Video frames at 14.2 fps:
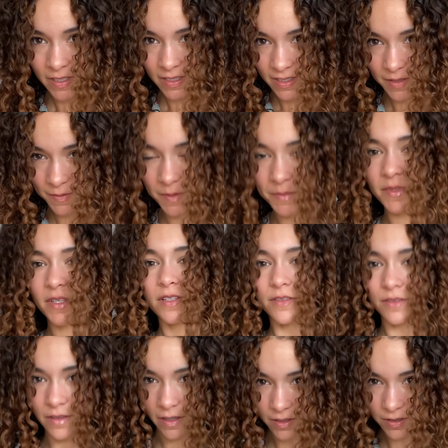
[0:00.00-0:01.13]
Sometimes I
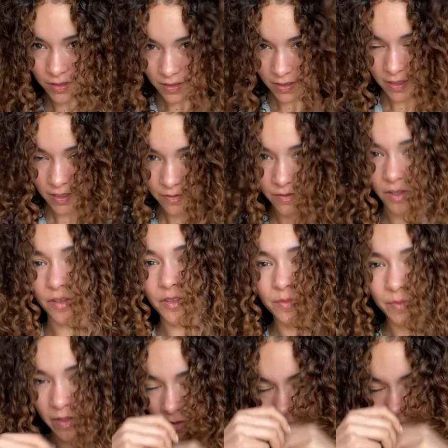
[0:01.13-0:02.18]
do that just to get volume at